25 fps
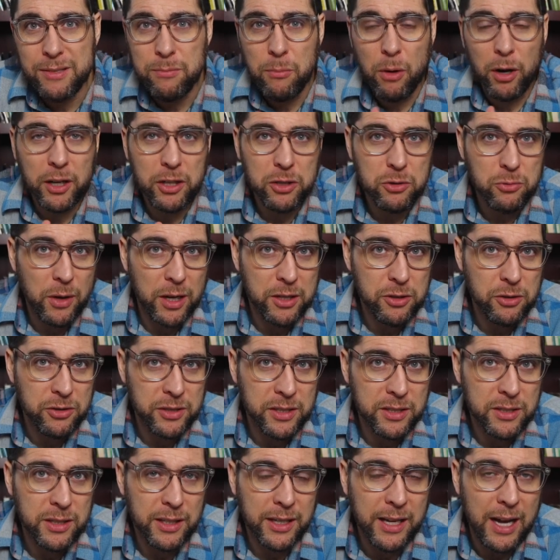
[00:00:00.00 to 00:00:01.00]
Marcus Rogers
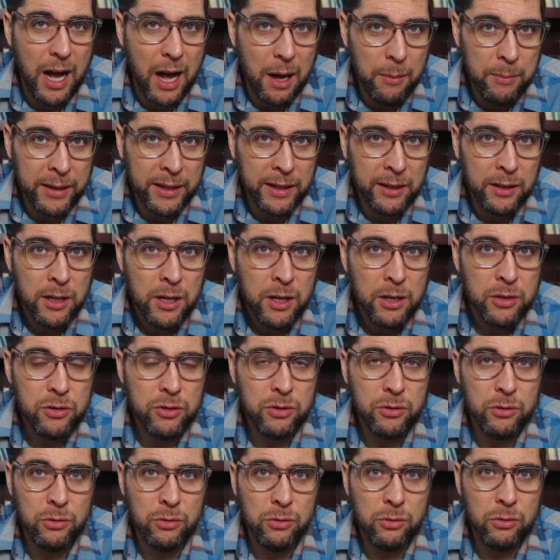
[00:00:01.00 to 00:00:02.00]
isn't coming
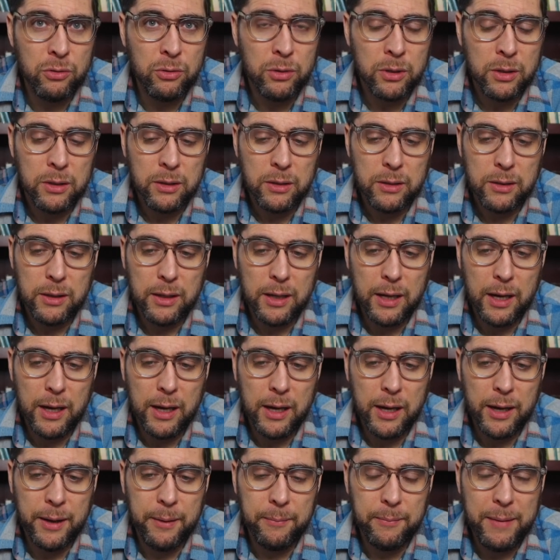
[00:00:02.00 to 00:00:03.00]
to
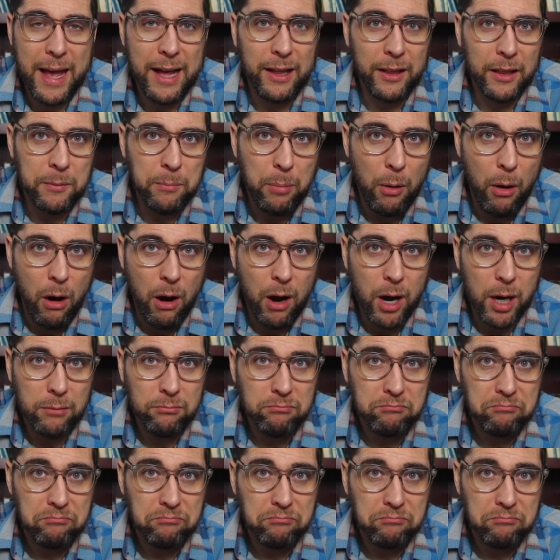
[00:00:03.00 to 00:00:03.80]
uh, Alan Parr.